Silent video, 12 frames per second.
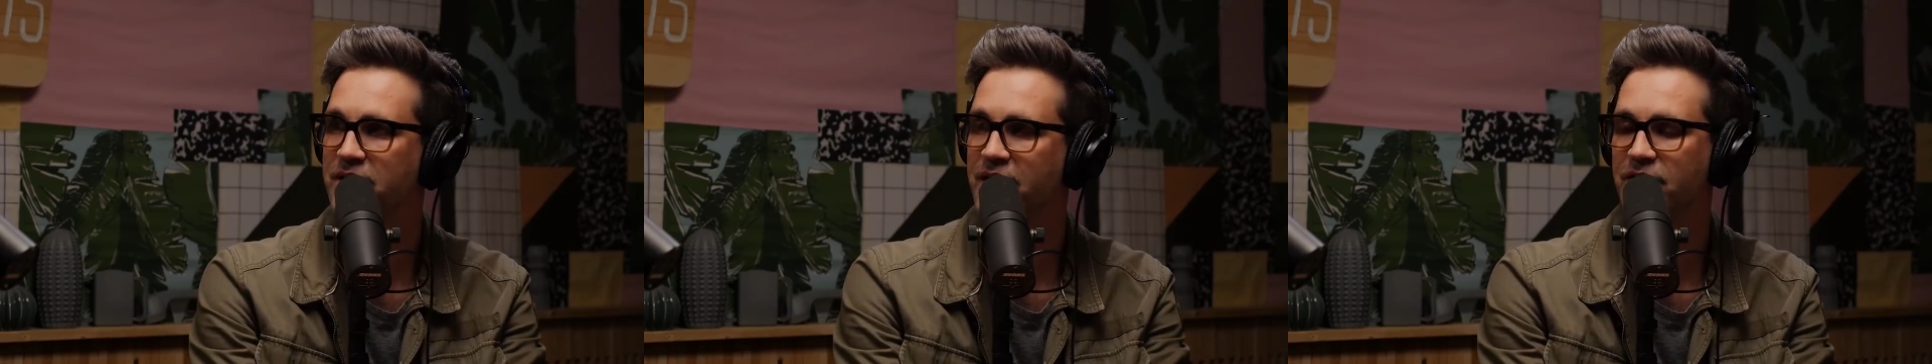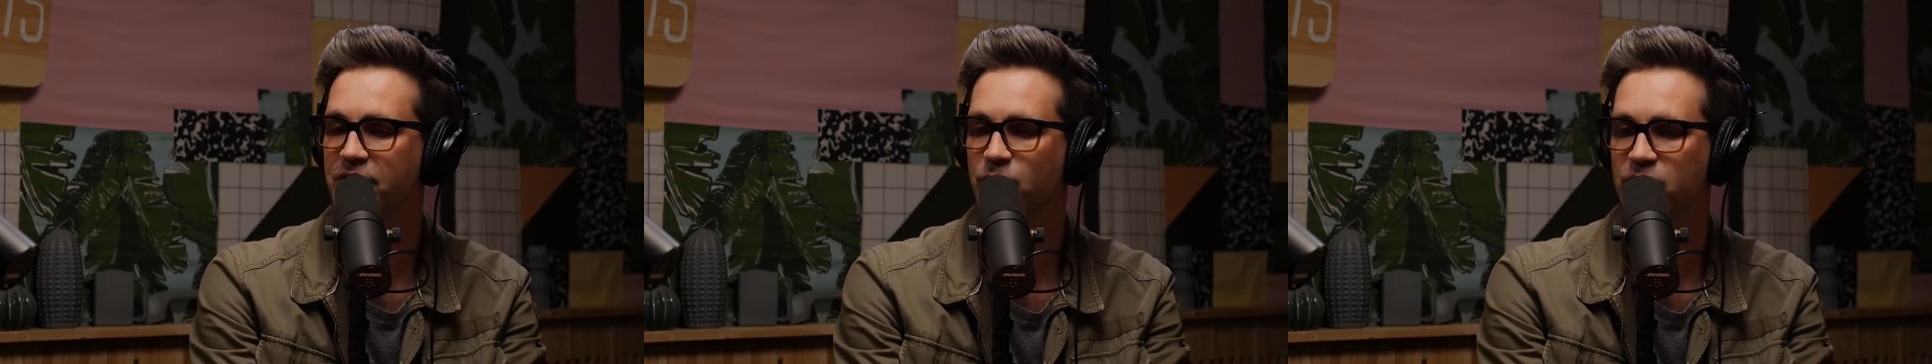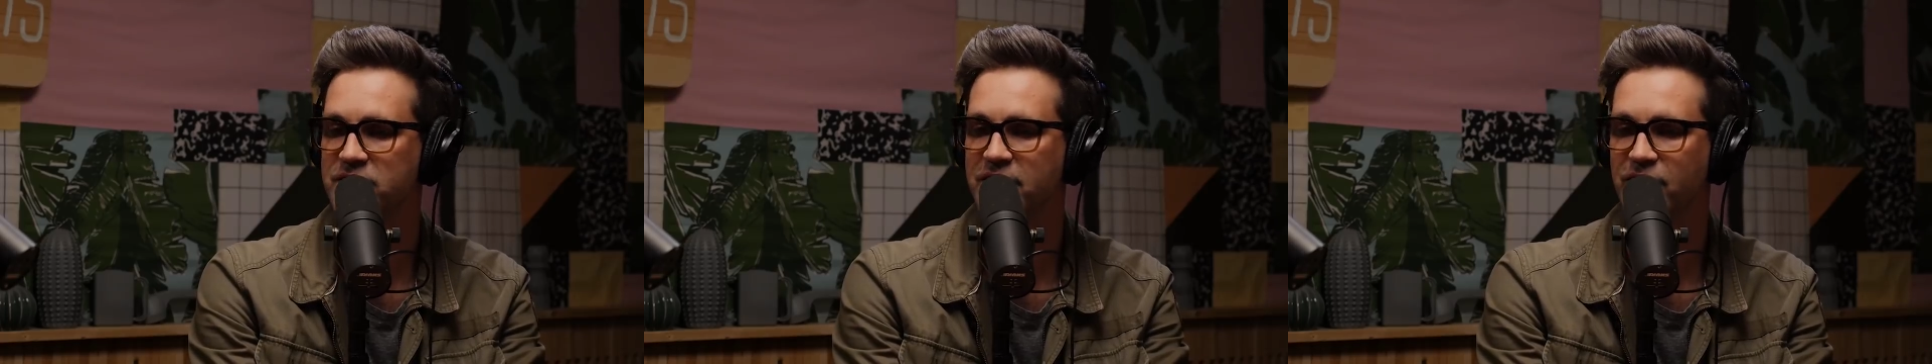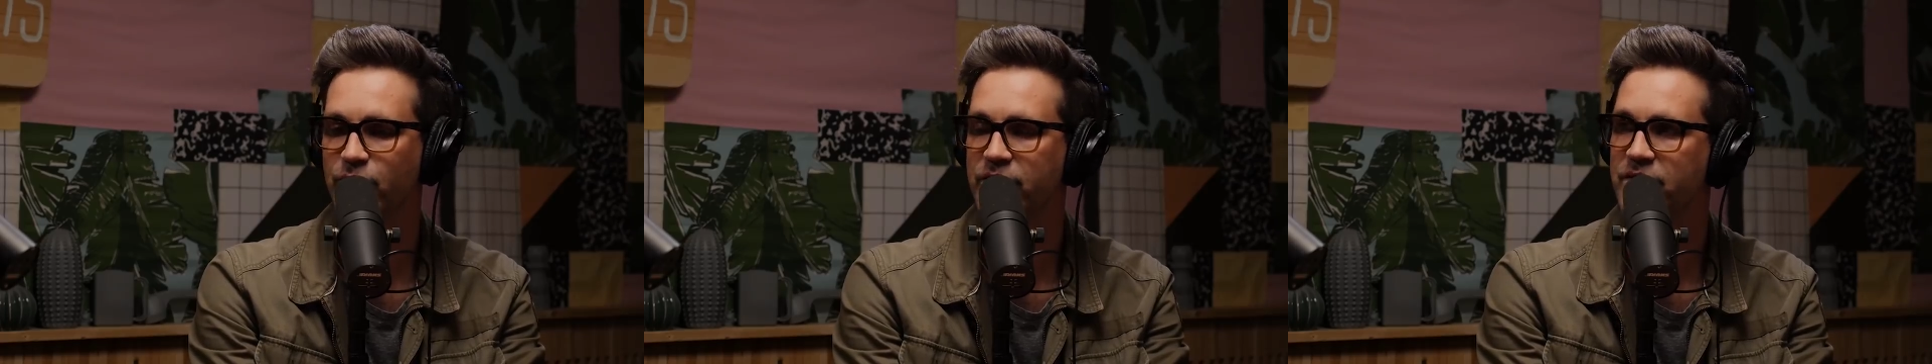I don't know what the
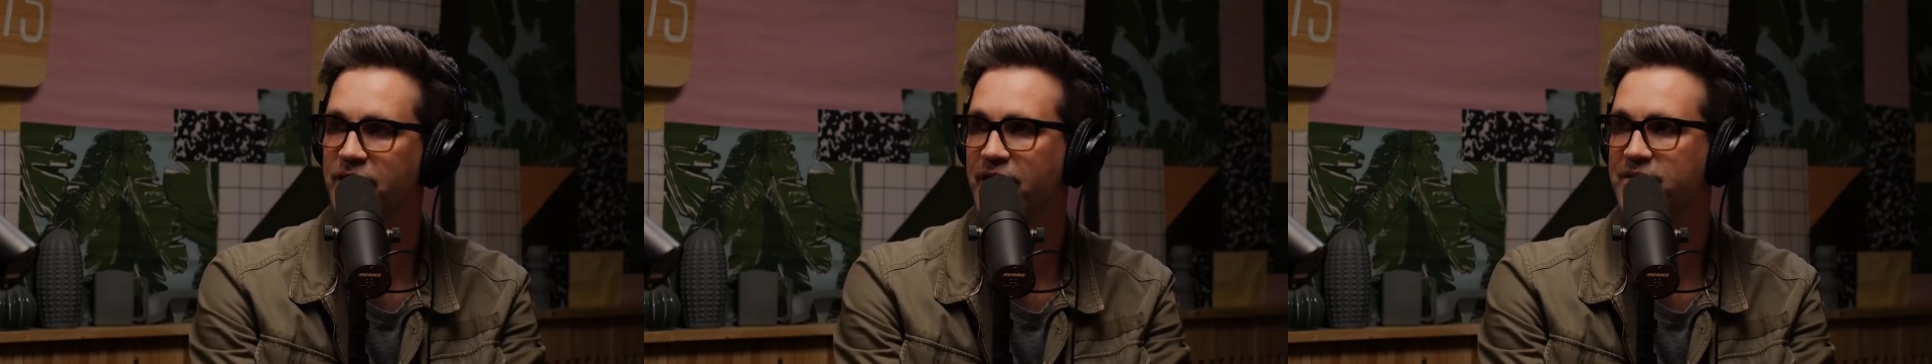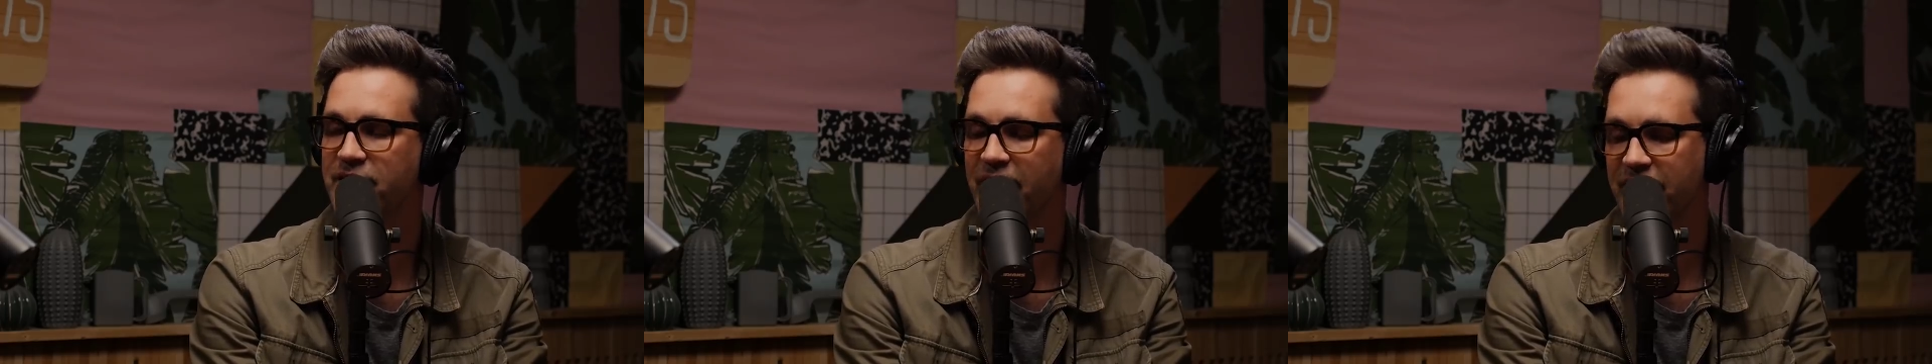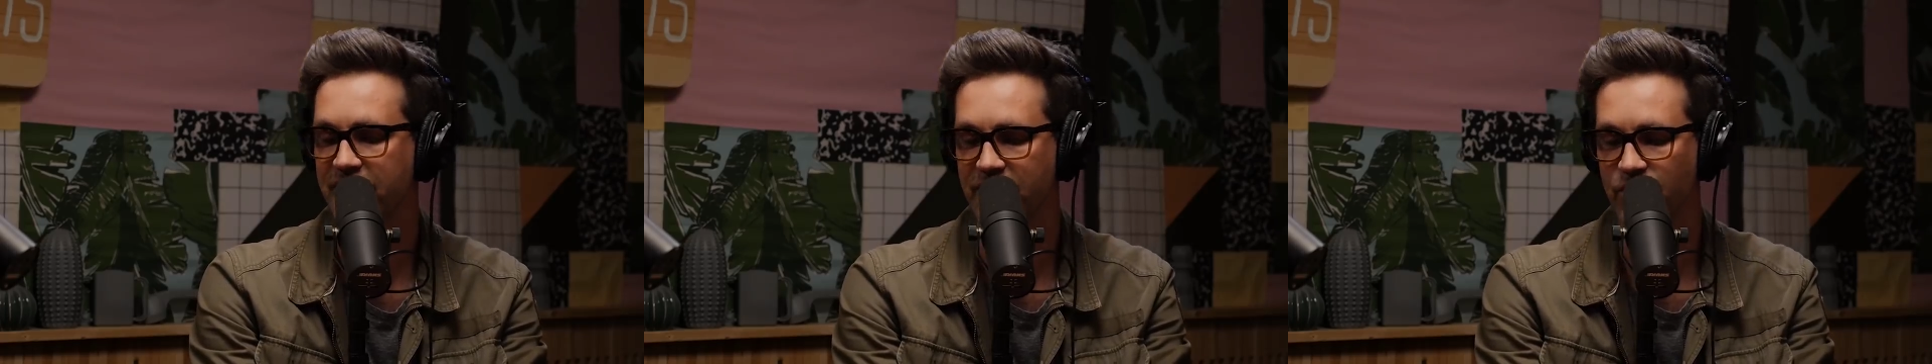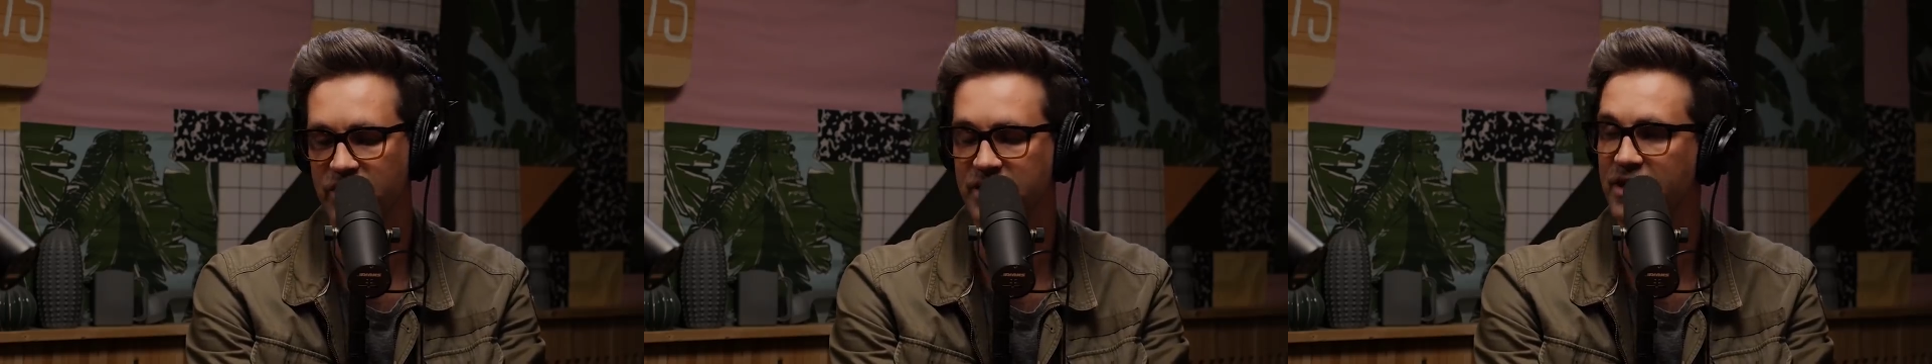equivalent. That's kind of the,
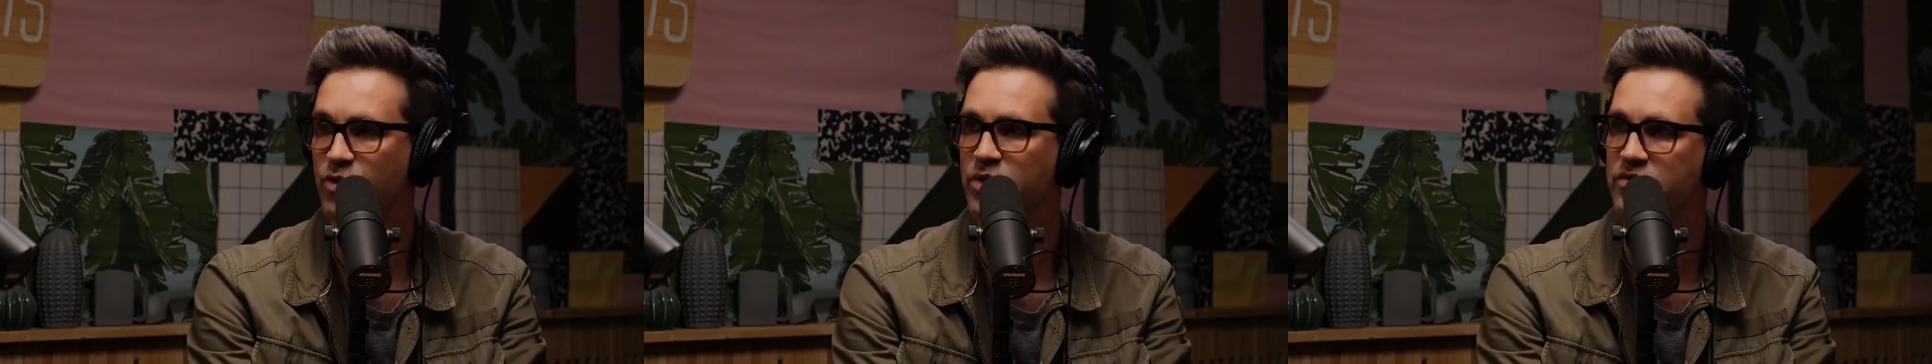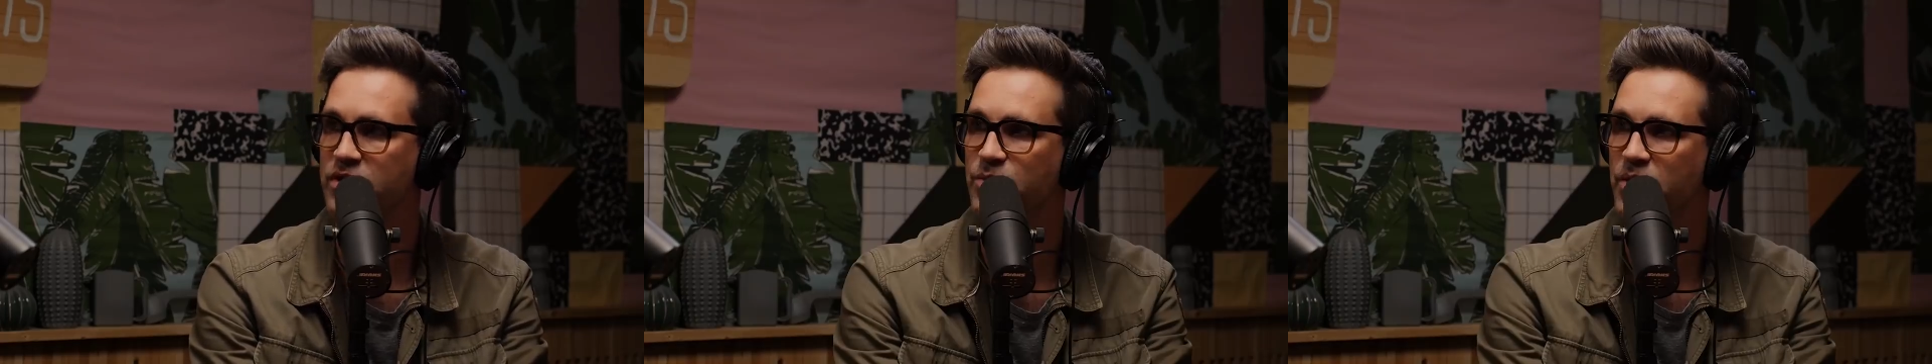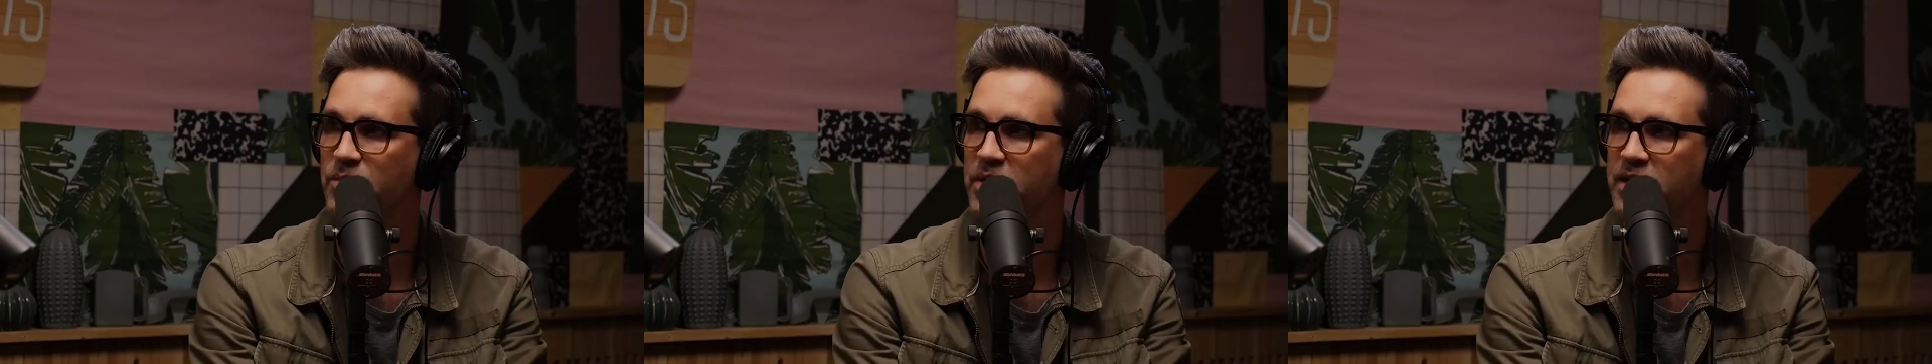what the equivalent well, would